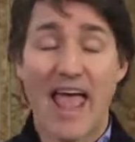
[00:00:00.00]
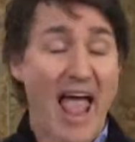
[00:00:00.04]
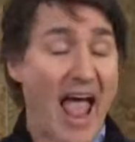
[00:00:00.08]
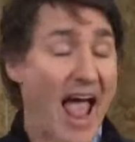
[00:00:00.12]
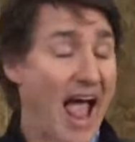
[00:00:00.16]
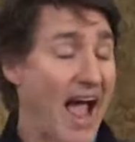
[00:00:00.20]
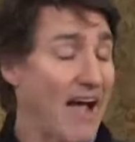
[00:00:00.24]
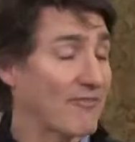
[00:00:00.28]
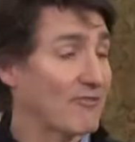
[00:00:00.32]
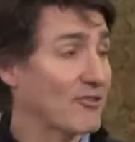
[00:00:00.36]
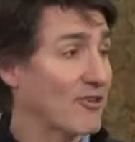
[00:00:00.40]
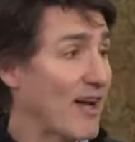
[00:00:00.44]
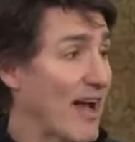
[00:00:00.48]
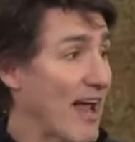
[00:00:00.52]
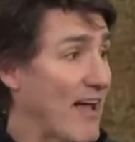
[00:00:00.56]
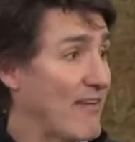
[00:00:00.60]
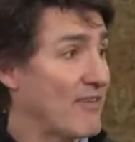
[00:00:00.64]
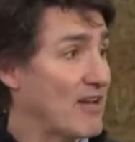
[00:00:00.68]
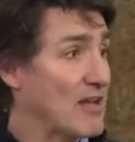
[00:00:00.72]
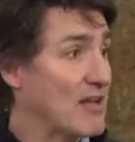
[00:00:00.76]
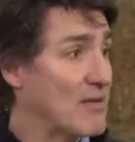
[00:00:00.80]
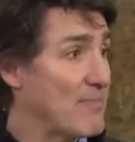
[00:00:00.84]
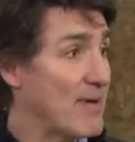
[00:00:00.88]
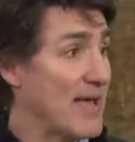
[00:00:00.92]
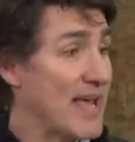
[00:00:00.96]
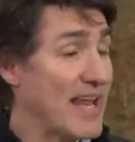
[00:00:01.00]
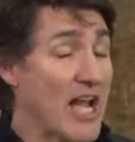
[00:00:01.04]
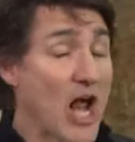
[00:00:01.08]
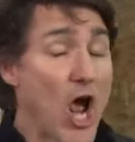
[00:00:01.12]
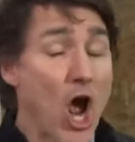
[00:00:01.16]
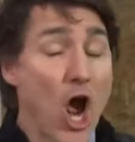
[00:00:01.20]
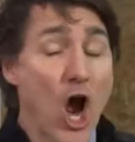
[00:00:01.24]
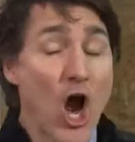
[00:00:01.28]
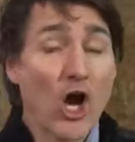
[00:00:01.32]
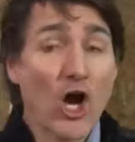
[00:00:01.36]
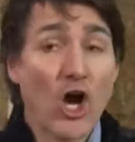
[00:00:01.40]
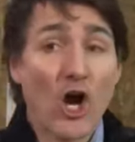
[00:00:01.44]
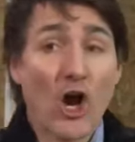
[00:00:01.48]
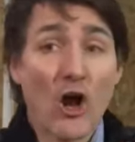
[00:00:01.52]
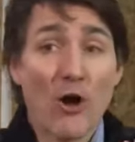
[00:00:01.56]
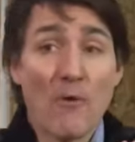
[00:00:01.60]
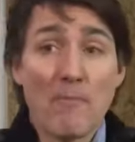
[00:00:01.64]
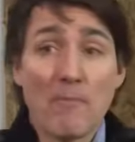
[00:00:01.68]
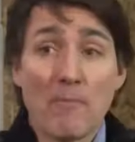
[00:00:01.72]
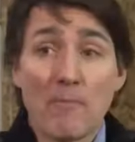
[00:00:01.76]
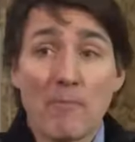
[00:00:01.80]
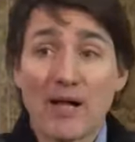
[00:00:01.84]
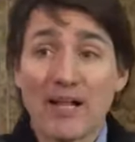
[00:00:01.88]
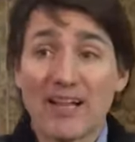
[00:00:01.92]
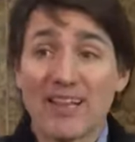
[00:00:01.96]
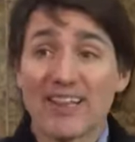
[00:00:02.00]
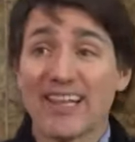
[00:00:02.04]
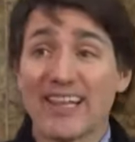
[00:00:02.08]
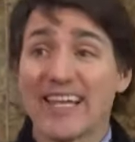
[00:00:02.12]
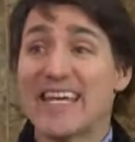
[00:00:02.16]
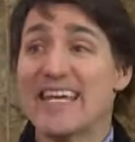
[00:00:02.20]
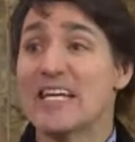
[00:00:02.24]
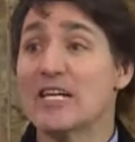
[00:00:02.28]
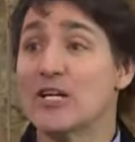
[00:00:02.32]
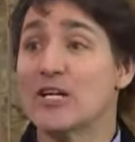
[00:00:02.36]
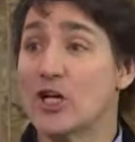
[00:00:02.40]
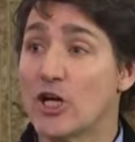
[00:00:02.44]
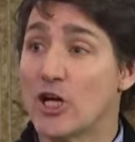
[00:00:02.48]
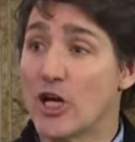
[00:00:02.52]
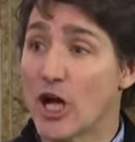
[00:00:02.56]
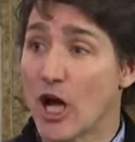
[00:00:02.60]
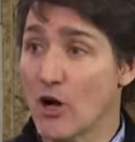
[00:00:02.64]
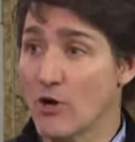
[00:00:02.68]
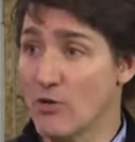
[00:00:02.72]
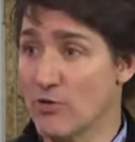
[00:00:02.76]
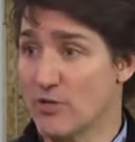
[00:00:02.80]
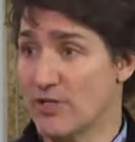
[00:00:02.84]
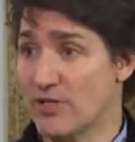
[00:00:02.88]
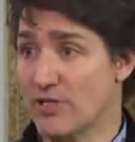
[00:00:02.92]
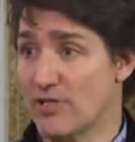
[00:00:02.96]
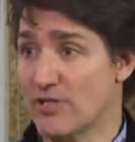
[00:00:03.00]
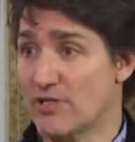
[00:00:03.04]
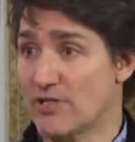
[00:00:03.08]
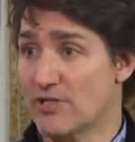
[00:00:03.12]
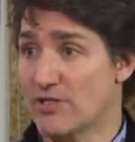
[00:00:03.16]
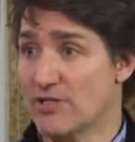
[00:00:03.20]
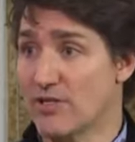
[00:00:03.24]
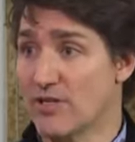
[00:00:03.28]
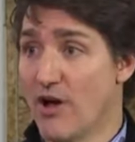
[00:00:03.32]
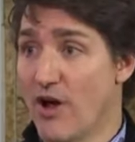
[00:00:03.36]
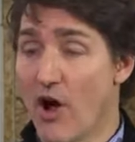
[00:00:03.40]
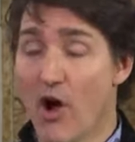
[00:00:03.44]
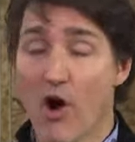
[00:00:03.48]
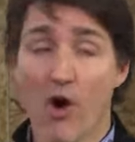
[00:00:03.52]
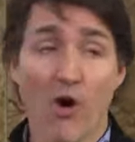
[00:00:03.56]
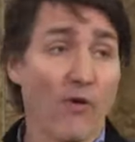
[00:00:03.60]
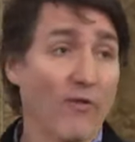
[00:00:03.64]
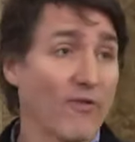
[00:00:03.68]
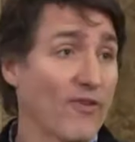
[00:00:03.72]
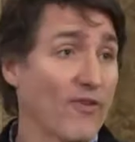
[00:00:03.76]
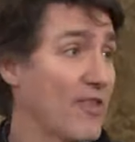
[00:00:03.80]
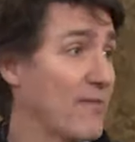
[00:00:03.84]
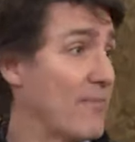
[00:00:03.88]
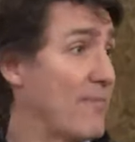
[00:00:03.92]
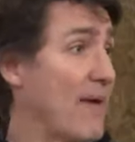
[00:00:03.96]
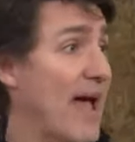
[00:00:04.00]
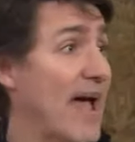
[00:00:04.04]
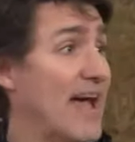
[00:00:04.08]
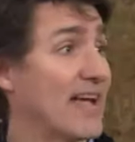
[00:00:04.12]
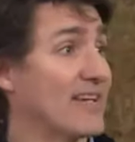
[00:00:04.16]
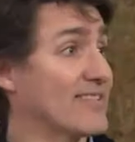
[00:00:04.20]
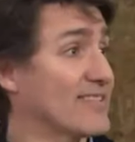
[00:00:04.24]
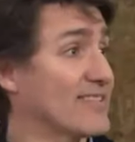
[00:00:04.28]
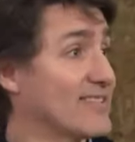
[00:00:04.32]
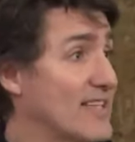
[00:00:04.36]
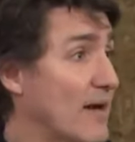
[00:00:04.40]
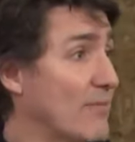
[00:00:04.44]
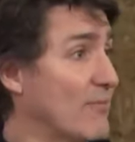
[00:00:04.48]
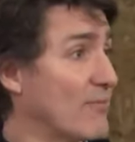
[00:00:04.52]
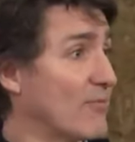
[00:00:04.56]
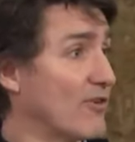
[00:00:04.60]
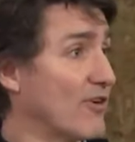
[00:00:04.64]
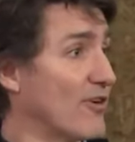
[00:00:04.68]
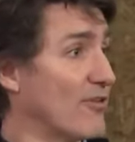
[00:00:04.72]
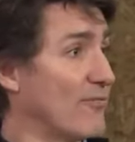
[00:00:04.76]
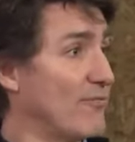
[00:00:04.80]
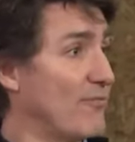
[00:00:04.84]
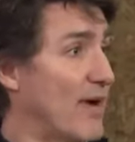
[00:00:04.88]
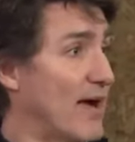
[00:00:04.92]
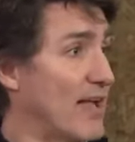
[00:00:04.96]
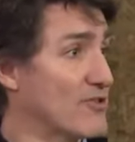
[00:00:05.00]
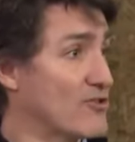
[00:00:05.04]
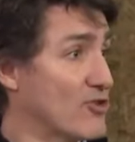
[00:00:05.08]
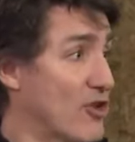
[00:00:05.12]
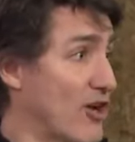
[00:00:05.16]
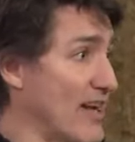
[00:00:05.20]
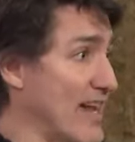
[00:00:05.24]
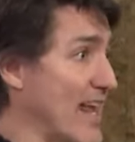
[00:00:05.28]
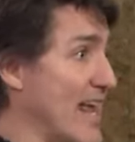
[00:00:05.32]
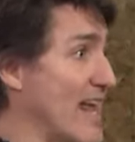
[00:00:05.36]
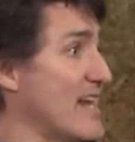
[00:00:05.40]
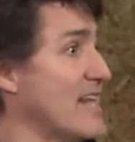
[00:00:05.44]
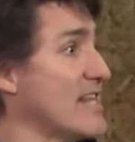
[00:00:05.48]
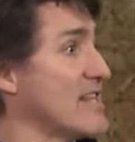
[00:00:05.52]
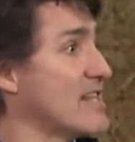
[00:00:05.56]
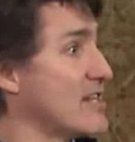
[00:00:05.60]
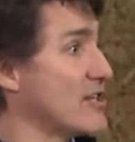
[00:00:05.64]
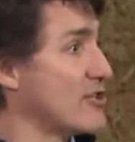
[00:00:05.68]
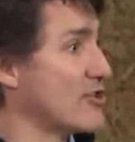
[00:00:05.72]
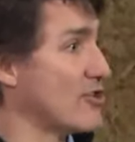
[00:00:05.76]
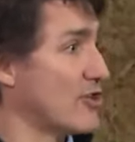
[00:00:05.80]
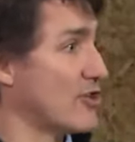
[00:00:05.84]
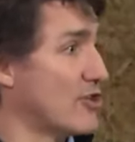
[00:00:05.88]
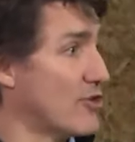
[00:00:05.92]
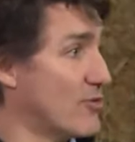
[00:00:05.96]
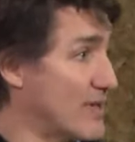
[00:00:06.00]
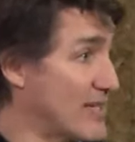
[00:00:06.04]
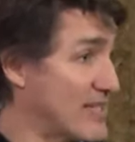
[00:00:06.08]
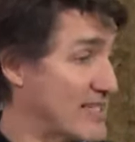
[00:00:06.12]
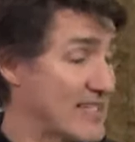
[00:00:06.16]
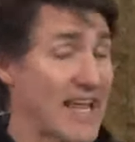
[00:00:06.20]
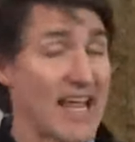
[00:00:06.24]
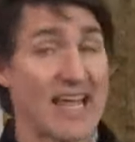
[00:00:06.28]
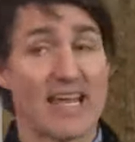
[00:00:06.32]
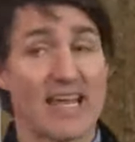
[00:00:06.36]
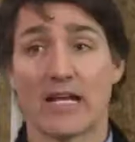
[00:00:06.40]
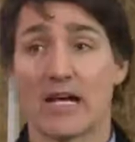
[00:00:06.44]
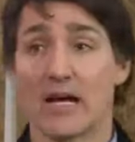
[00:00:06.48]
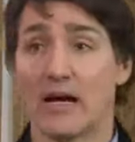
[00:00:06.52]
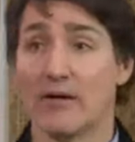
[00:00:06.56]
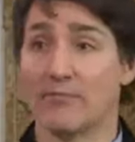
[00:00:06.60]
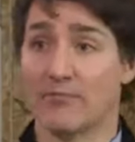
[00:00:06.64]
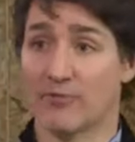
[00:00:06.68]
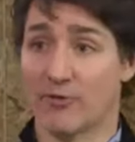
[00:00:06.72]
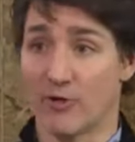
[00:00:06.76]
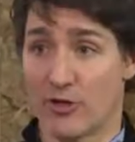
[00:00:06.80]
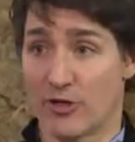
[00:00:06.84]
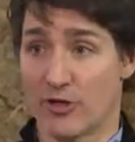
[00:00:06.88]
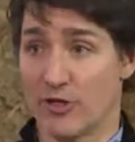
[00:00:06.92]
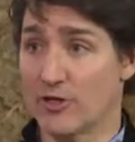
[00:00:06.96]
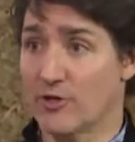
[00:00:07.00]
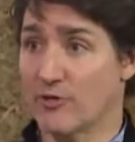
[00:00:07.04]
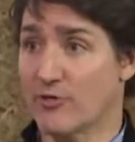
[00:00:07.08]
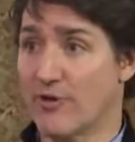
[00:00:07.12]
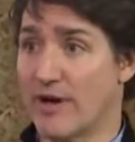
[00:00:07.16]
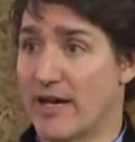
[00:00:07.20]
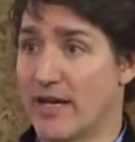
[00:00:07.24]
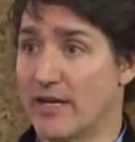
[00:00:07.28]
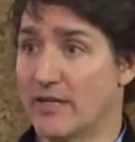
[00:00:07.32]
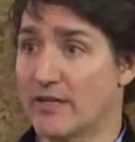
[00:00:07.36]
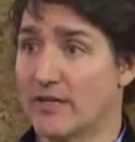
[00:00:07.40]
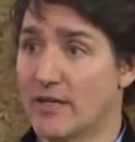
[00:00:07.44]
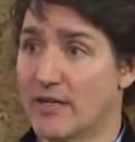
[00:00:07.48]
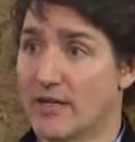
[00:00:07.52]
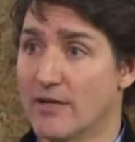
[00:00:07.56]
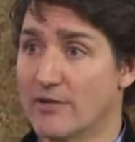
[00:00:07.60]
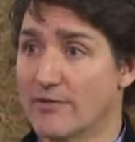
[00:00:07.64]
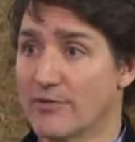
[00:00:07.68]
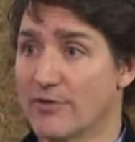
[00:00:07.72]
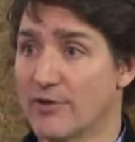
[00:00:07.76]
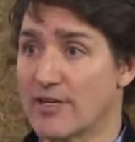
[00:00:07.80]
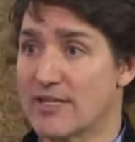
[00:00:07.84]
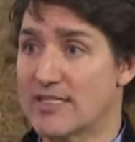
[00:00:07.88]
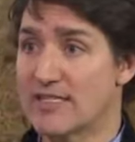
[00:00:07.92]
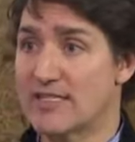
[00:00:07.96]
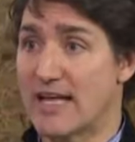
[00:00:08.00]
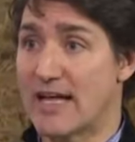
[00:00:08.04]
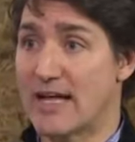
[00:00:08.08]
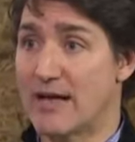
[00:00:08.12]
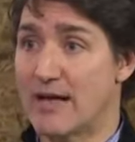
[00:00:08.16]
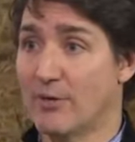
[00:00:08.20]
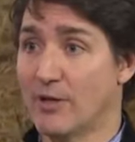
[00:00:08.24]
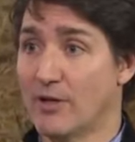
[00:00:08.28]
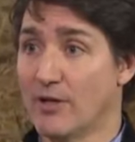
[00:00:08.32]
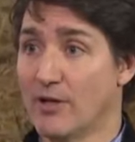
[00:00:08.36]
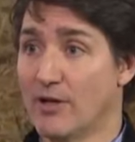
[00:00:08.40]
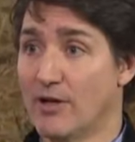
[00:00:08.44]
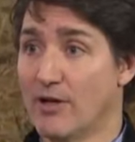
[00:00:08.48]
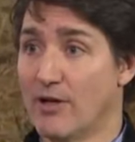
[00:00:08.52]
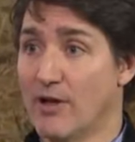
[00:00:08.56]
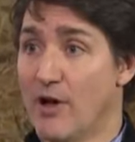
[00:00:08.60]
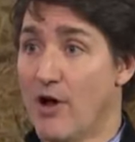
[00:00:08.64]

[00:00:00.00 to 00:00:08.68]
after having been complete ghosts over the past number of months on anything to do with standing up for Ukraine, for example,